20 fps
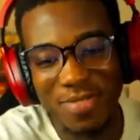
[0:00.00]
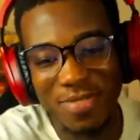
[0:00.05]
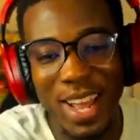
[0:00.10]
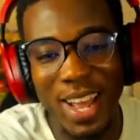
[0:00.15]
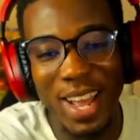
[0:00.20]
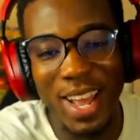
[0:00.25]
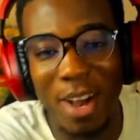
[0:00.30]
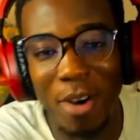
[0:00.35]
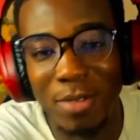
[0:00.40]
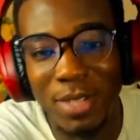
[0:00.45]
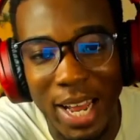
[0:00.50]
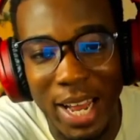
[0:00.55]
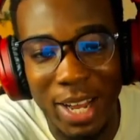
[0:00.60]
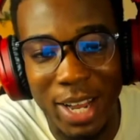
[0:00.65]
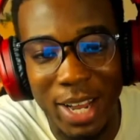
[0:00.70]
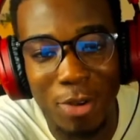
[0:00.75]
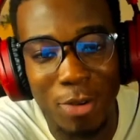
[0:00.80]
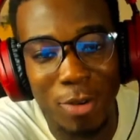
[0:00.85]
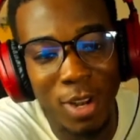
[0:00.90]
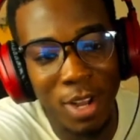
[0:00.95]
we are here with
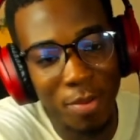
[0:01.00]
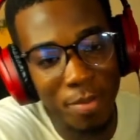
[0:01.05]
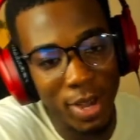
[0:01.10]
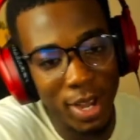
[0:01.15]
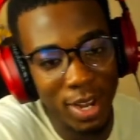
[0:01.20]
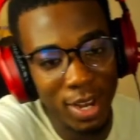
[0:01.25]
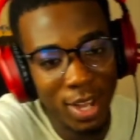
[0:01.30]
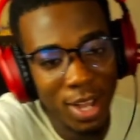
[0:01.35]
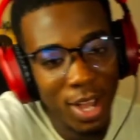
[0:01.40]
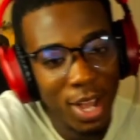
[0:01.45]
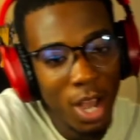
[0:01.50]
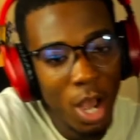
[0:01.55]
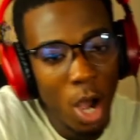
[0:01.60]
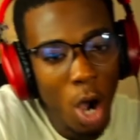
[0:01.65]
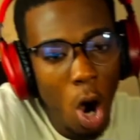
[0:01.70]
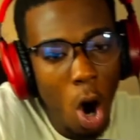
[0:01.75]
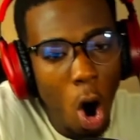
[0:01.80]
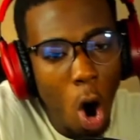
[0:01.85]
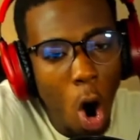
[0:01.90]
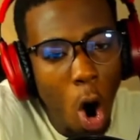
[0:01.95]
Adekunle, man.
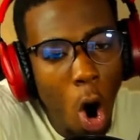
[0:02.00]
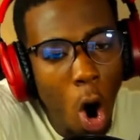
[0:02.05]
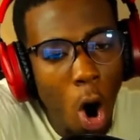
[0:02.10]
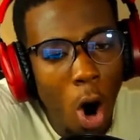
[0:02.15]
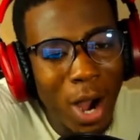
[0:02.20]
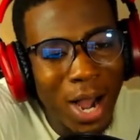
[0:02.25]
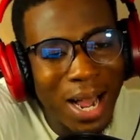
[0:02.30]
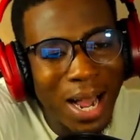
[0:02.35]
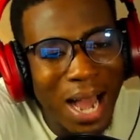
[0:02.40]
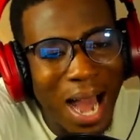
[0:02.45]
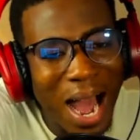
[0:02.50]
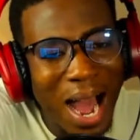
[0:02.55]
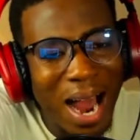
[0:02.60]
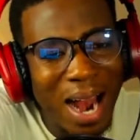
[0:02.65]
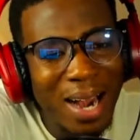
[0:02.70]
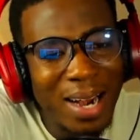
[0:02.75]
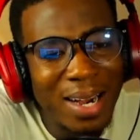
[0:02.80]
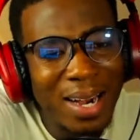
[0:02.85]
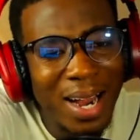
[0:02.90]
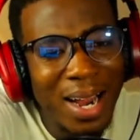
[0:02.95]

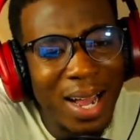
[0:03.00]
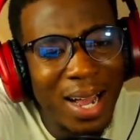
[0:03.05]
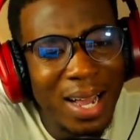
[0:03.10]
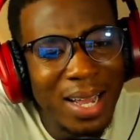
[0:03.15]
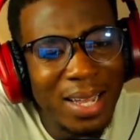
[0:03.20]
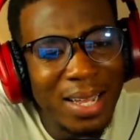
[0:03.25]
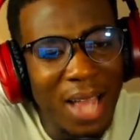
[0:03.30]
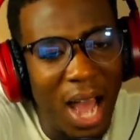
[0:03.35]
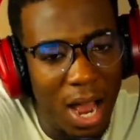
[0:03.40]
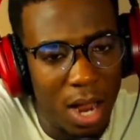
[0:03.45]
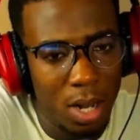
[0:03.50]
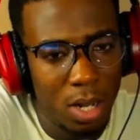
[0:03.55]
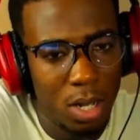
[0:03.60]
Ogaranya.